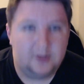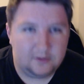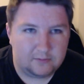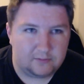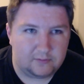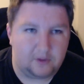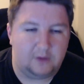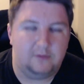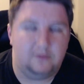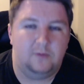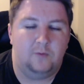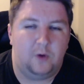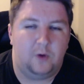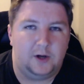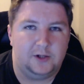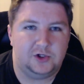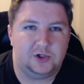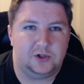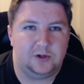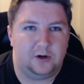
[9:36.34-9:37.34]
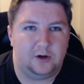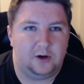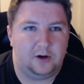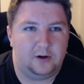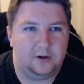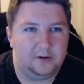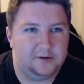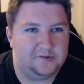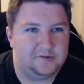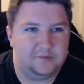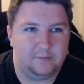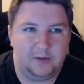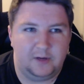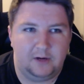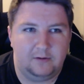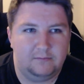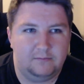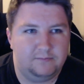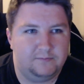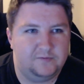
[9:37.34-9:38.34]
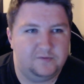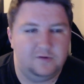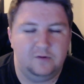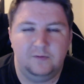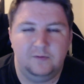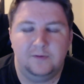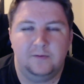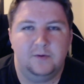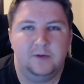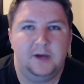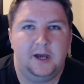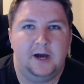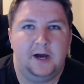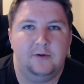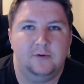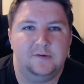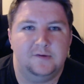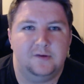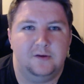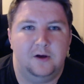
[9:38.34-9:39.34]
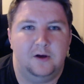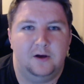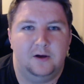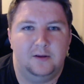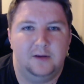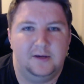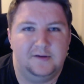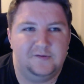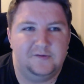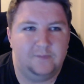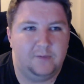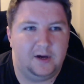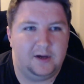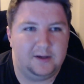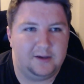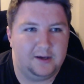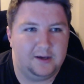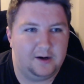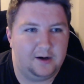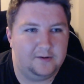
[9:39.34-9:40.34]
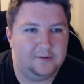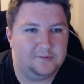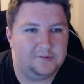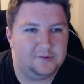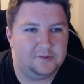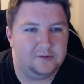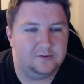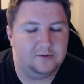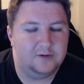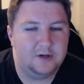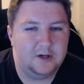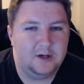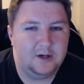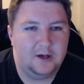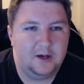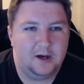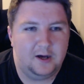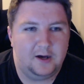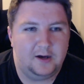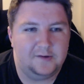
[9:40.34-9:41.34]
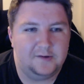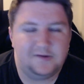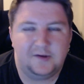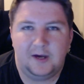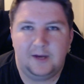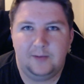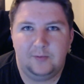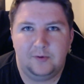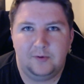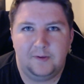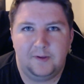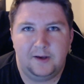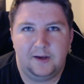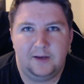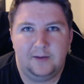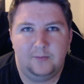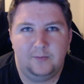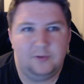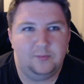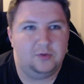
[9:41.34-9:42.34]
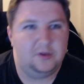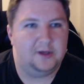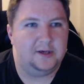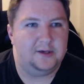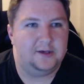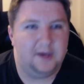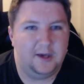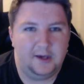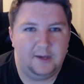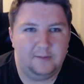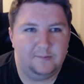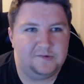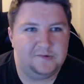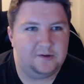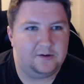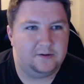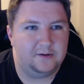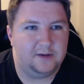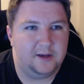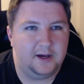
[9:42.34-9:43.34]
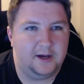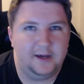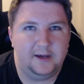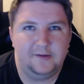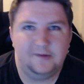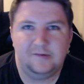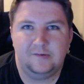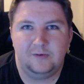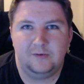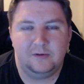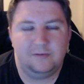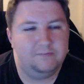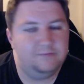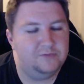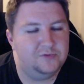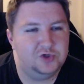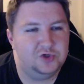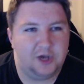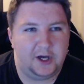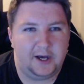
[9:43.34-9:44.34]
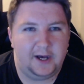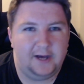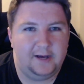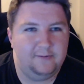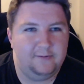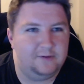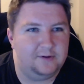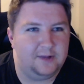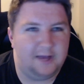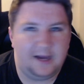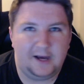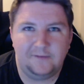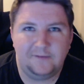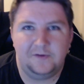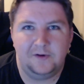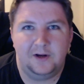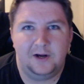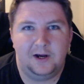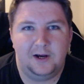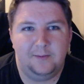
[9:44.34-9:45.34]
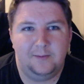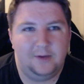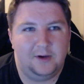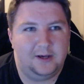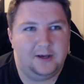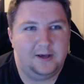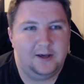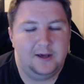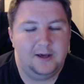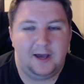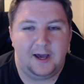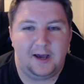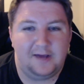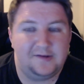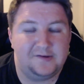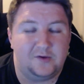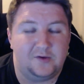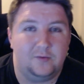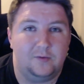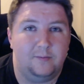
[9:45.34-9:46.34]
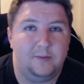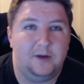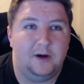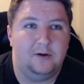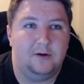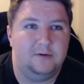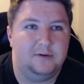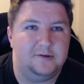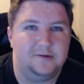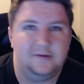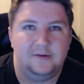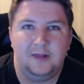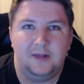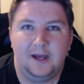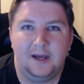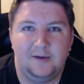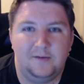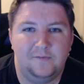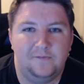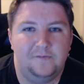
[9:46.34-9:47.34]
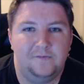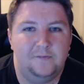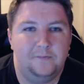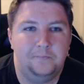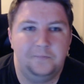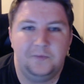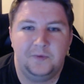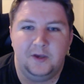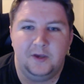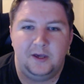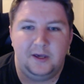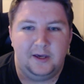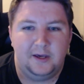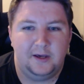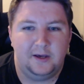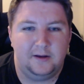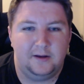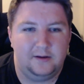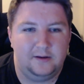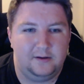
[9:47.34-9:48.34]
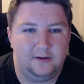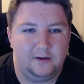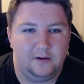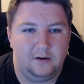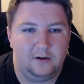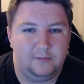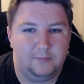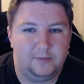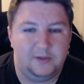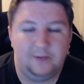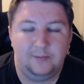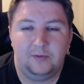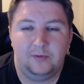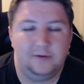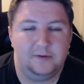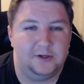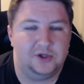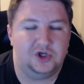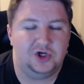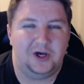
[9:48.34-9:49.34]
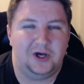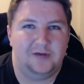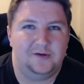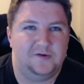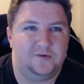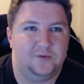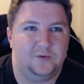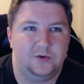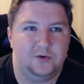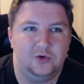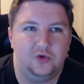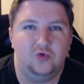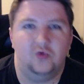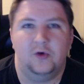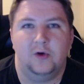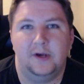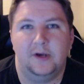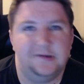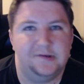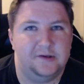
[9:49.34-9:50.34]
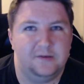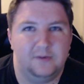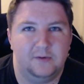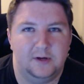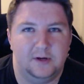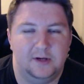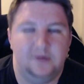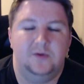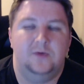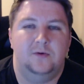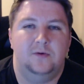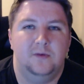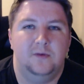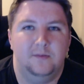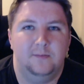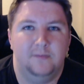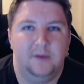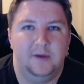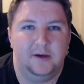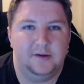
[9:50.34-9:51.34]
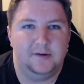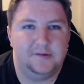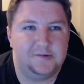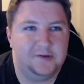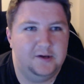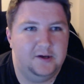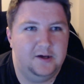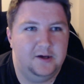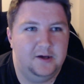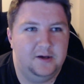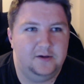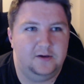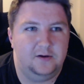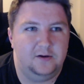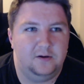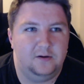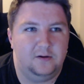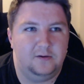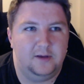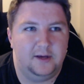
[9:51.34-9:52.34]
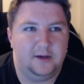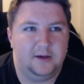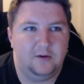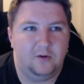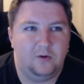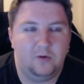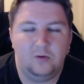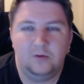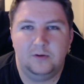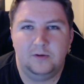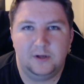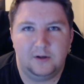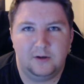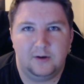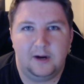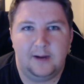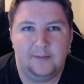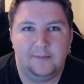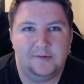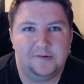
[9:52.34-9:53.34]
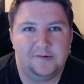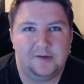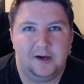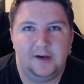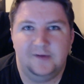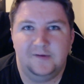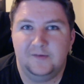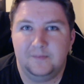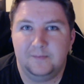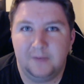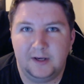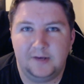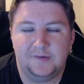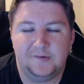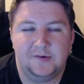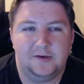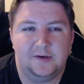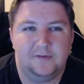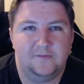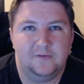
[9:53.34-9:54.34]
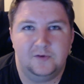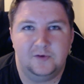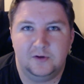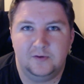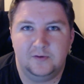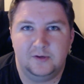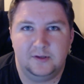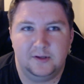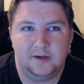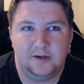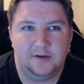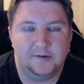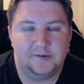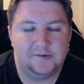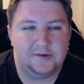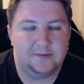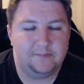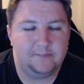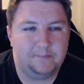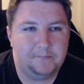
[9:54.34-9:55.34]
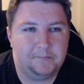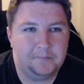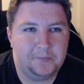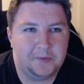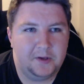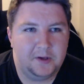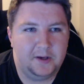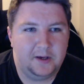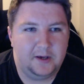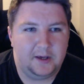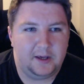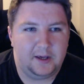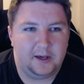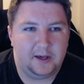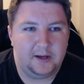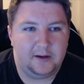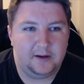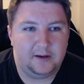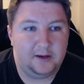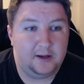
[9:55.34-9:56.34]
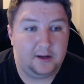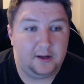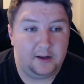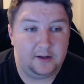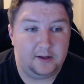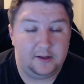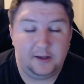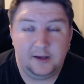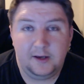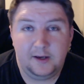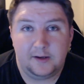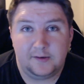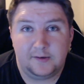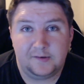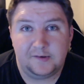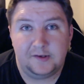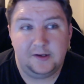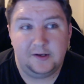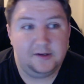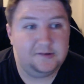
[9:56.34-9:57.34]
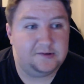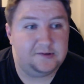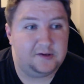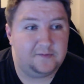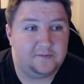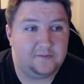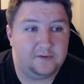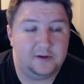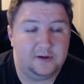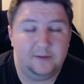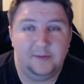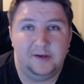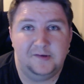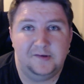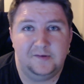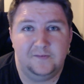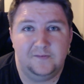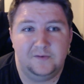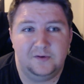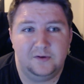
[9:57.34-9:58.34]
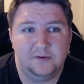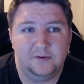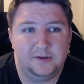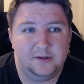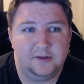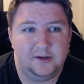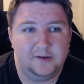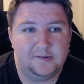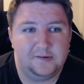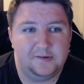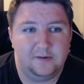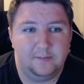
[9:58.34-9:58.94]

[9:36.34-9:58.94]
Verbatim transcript: Go and watch it all. It's about two, three hours long. I, I get onto uh, Skype with him. We play games all night. We chat, we laugh it up, I ask him about his life, and, you know, people in the chat just went crazy when I told them this, you know, like, holy crap, this guy is amazing for doing this, and and and he is, he is definitely amazing for doing this.